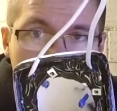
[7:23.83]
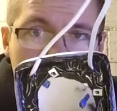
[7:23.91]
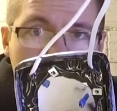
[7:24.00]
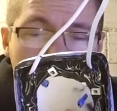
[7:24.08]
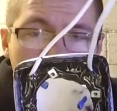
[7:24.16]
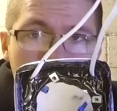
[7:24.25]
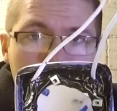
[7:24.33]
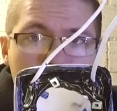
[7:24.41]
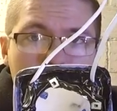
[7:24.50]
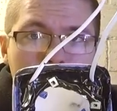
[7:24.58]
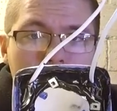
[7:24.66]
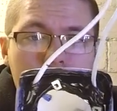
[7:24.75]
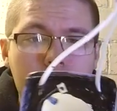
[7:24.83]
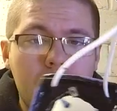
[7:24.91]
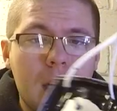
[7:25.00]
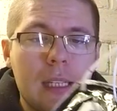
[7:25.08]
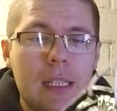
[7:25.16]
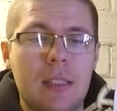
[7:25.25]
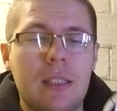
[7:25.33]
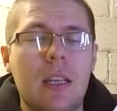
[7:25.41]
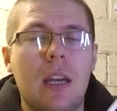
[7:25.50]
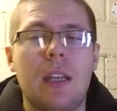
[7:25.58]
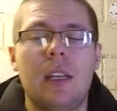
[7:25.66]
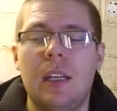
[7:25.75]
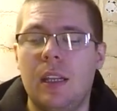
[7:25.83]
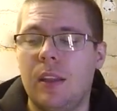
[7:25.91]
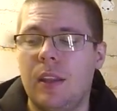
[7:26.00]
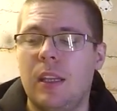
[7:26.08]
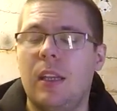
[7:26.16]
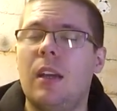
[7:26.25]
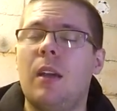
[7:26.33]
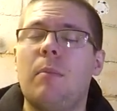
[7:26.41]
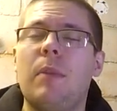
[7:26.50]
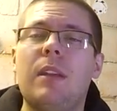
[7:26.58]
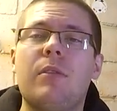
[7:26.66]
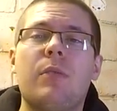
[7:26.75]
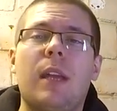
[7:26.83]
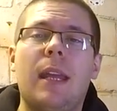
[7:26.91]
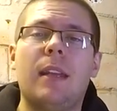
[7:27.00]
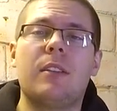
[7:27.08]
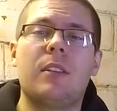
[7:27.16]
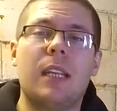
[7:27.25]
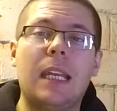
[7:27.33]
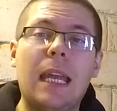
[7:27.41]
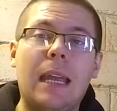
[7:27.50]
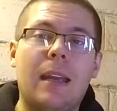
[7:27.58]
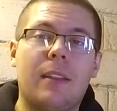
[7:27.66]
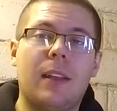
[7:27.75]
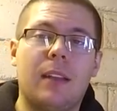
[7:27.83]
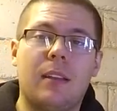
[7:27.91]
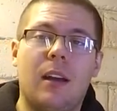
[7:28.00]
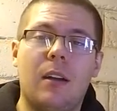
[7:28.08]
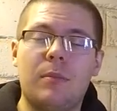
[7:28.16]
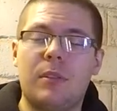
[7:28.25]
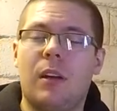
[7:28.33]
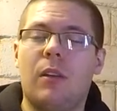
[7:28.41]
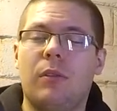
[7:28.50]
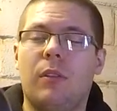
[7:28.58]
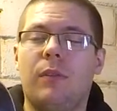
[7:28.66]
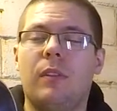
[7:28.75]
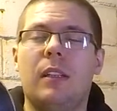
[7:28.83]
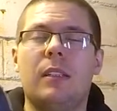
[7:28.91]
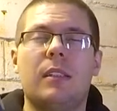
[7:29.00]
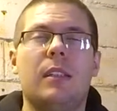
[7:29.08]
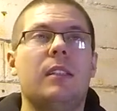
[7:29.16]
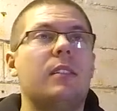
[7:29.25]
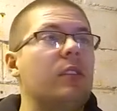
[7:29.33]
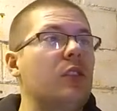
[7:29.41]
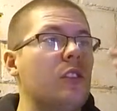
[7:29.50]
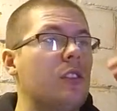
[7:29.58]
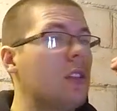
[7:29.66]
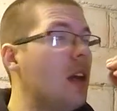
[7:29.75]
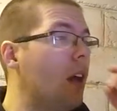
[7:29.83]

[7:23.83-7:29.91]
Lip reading: dampening material inside. The mid-range kick that comes out of these is just,